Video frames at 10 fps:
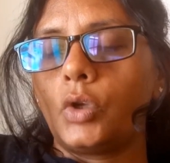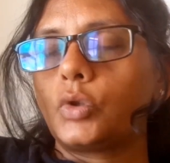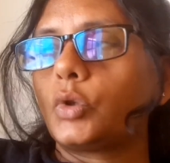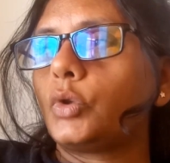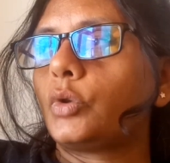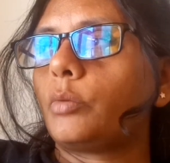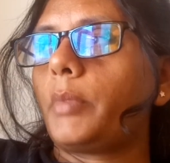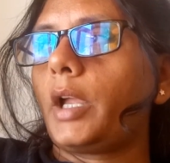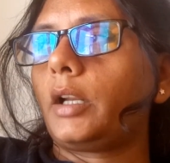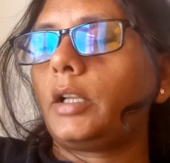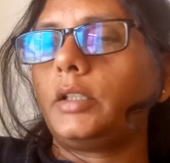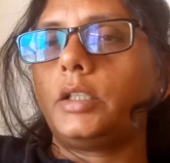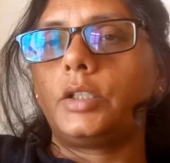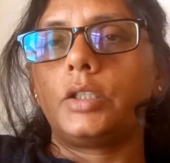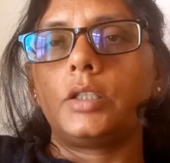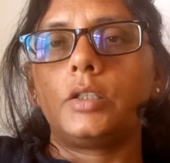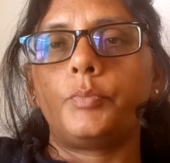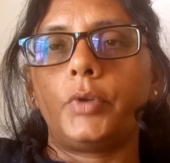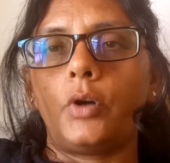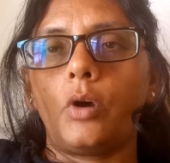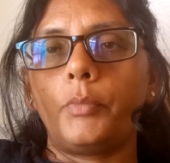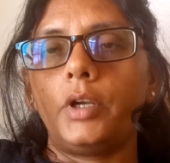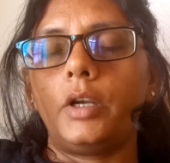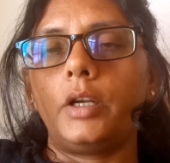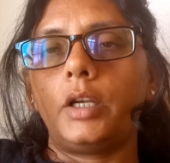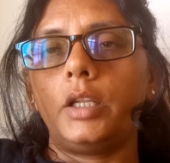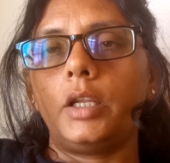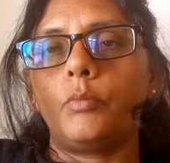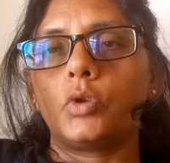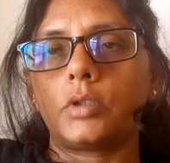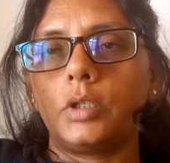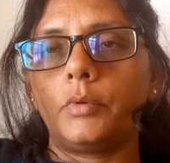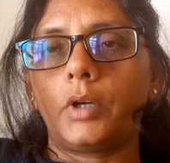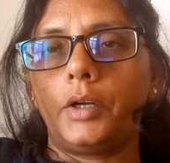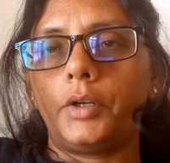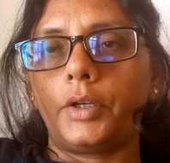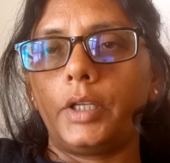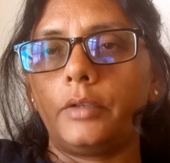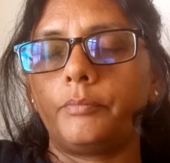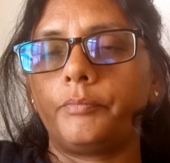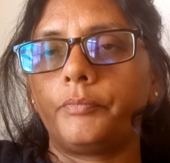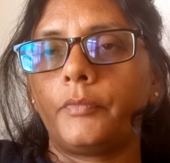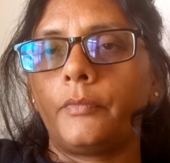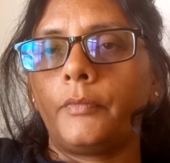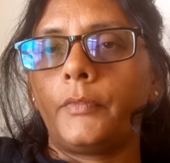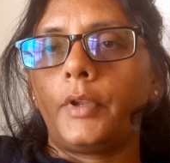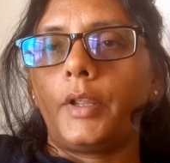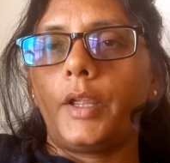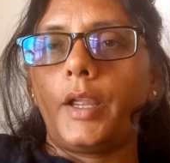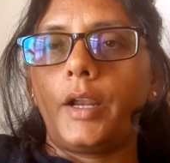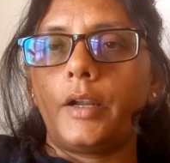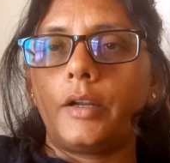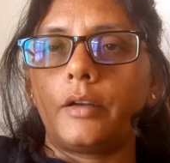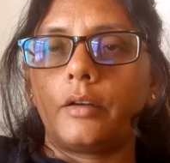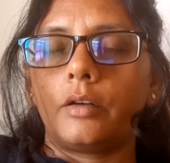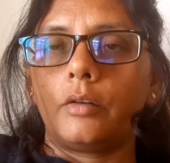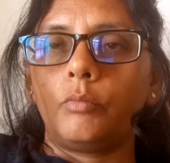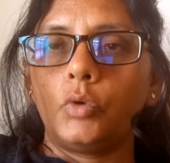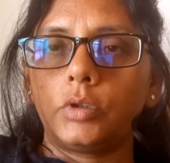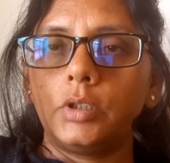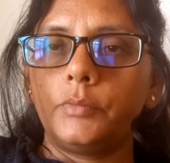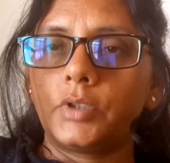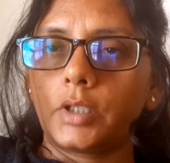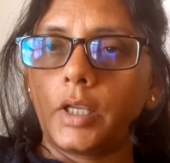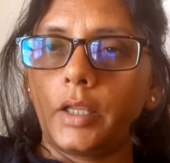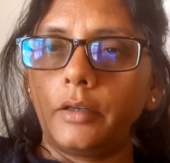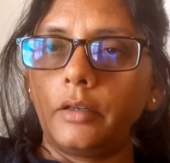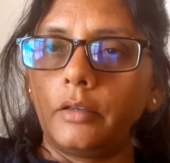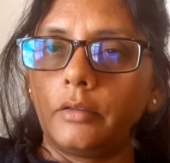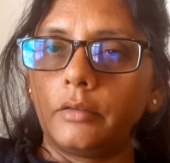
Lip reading: So, Bangladesh is predominantly a Muslim country, and Muslims can,